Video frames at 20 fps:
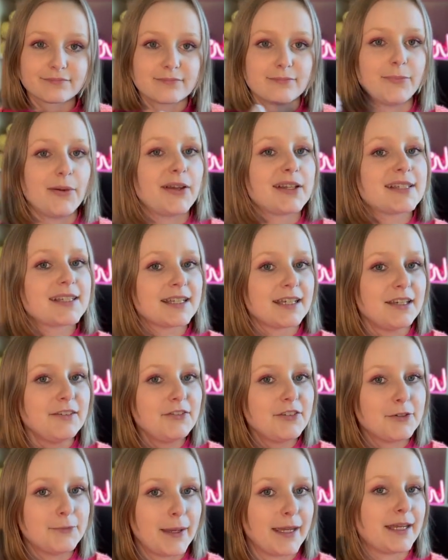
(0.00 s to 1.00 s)
but if
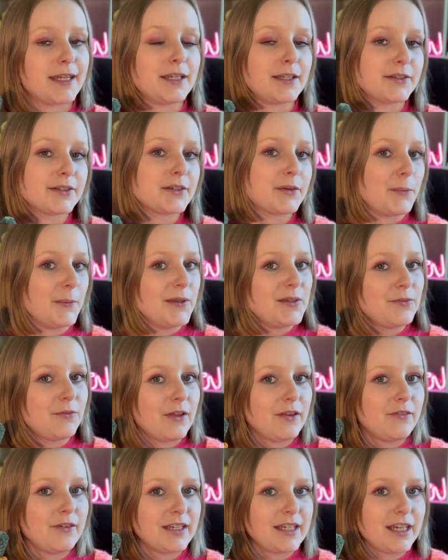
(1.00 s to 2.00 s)
you make it with
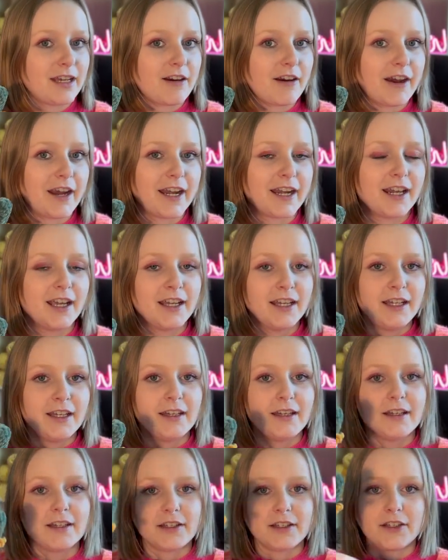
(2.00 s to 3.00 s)
velvet yarn,
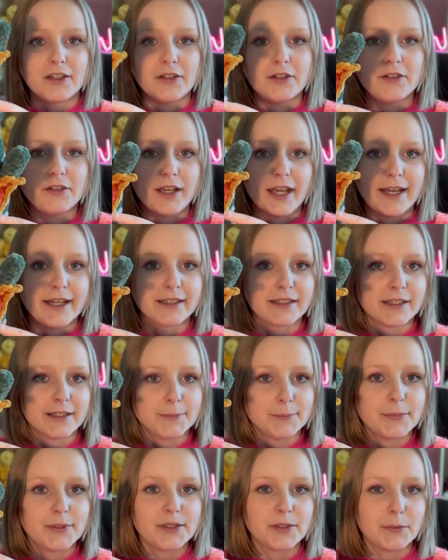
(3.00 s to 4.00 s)
you end
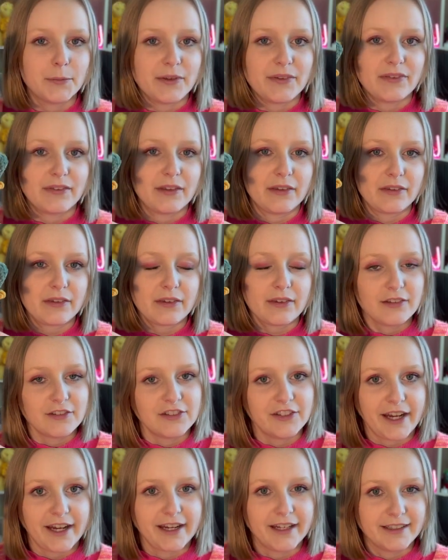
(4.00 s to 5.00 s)
up with this
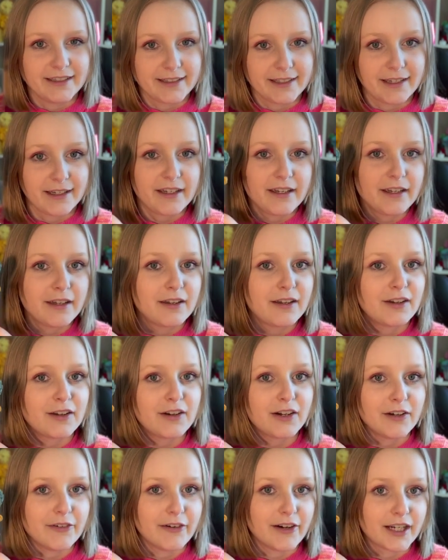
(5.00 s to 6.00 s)
gigantic
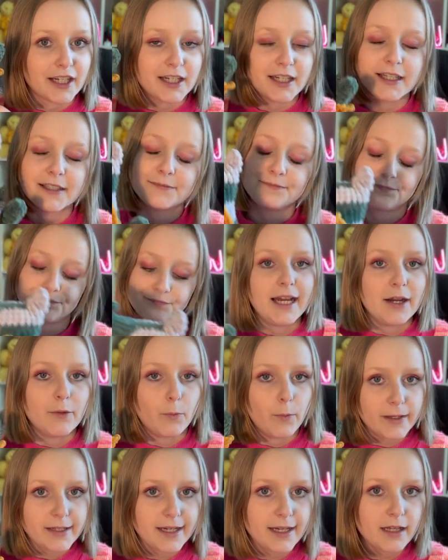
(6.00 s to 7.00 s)
Korok.
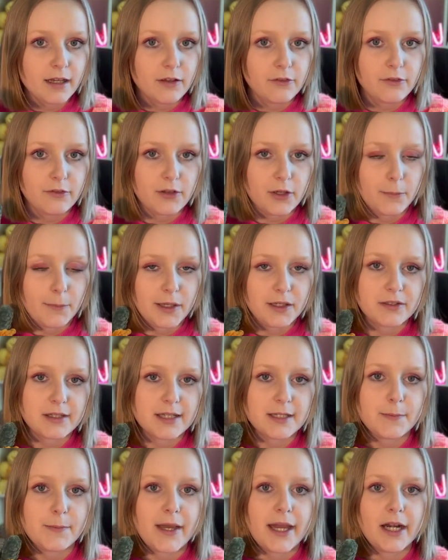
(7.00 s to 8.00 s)
What I love about
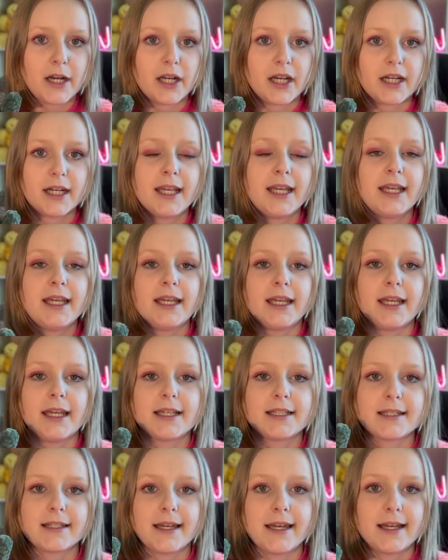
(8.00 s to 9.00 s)
this pattern
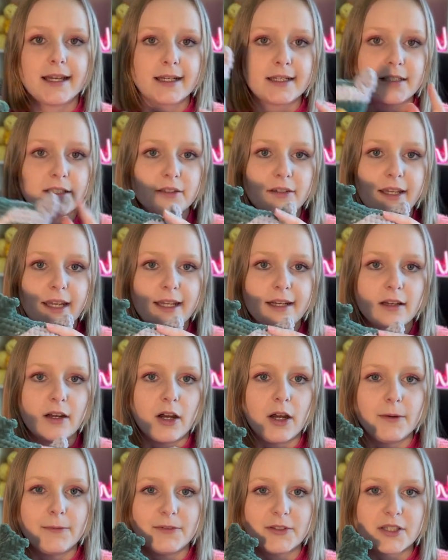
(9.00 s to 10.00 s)
is that you can
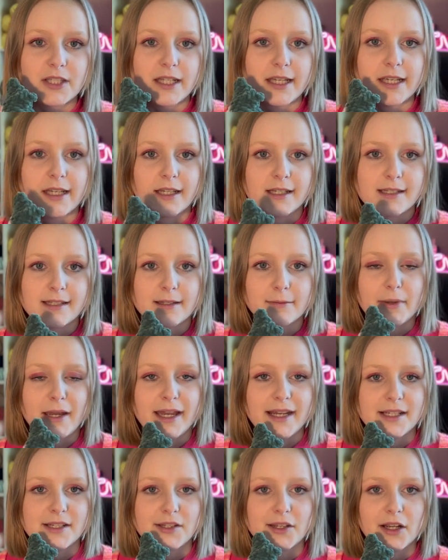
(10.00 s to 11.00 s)
obviously
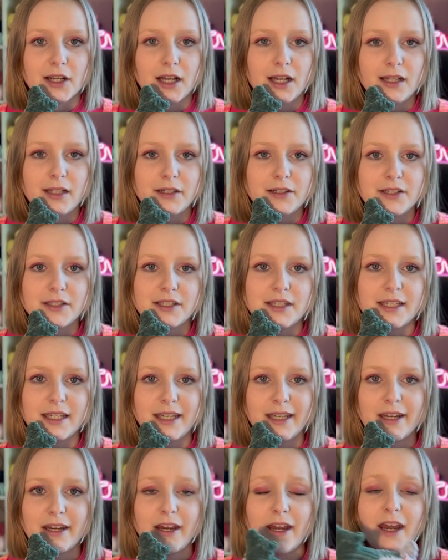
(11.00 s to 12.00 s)
customize the colors
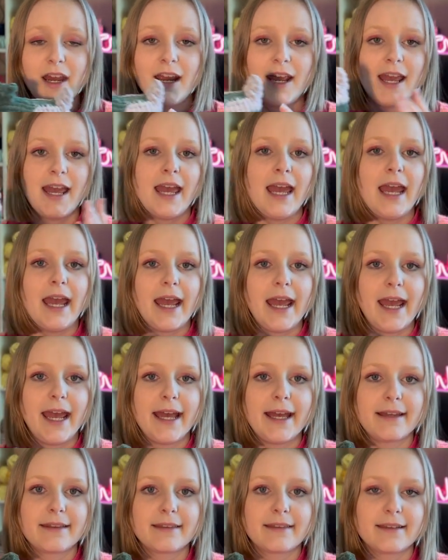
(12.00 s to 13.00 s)
here,
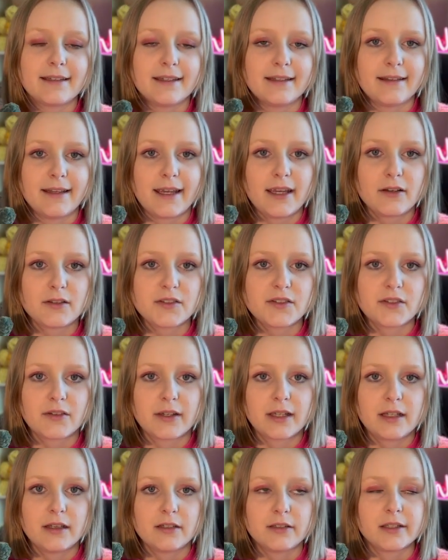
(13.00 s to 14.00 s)
and they also
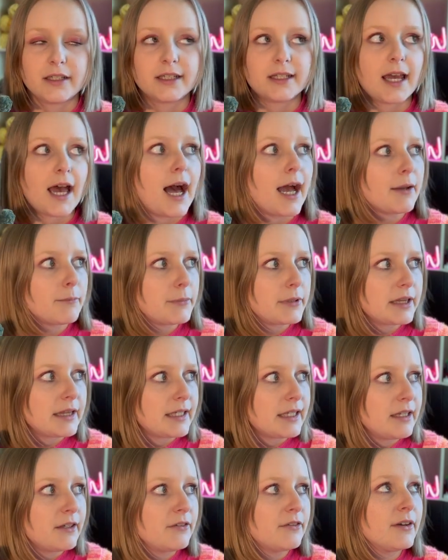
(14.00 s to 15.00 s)
included, I
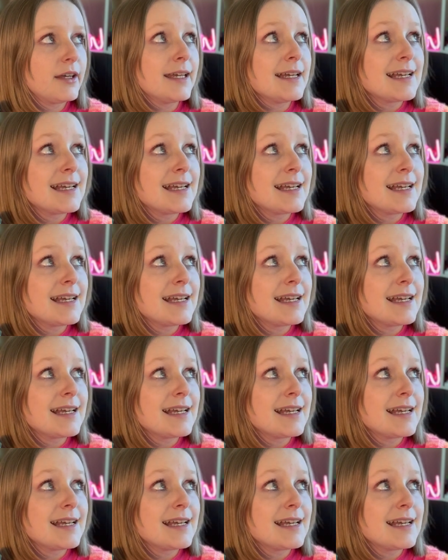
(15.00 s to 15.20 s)
believe,